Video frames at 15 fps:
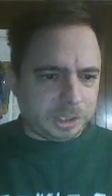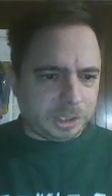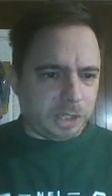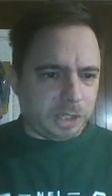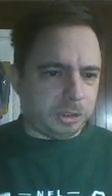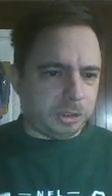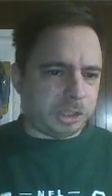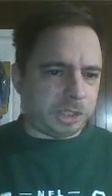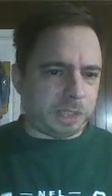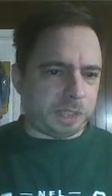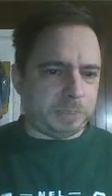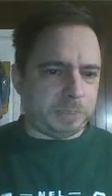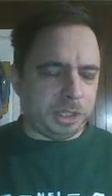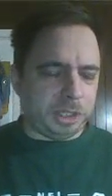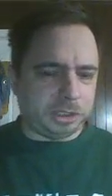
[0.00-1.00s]
Hogan's kind of
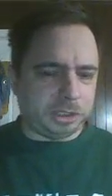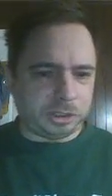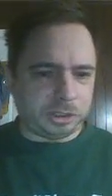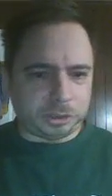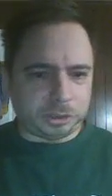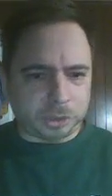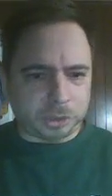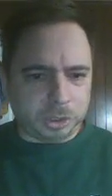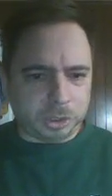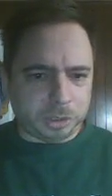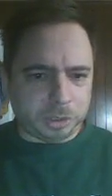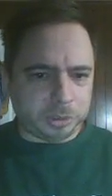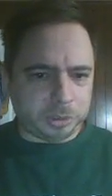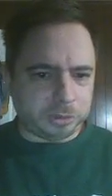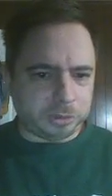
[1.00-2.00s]
pissed and starts
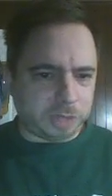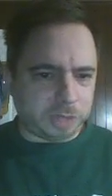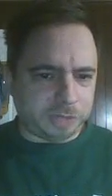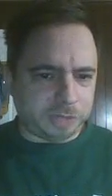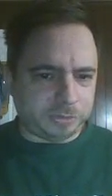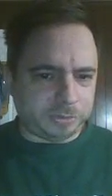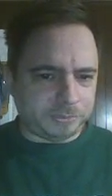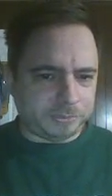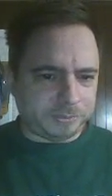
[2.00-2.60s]
arguing with the ref.